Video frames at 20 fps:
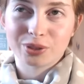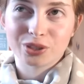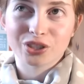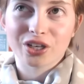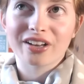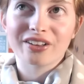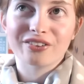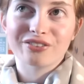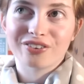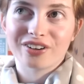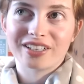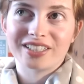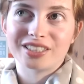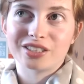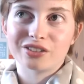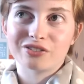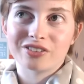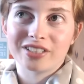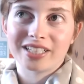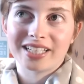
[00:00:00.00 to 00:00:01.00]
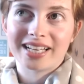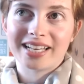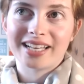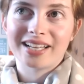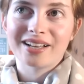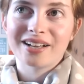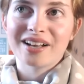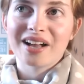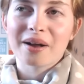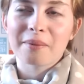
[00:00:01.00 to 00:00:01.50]
which I find a
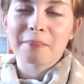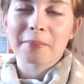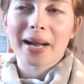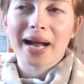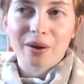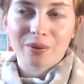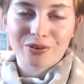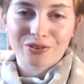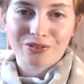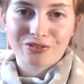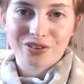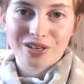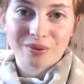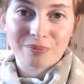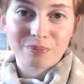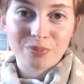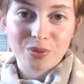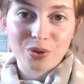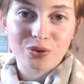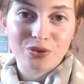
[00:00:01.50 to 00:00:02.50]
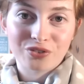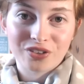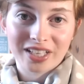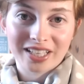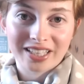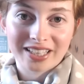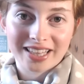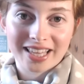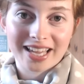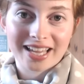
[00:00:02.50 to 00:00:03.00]
really powerful and
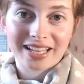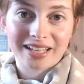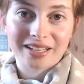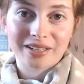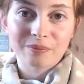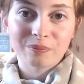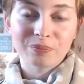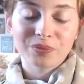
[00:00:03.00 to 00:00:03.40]
moving thing.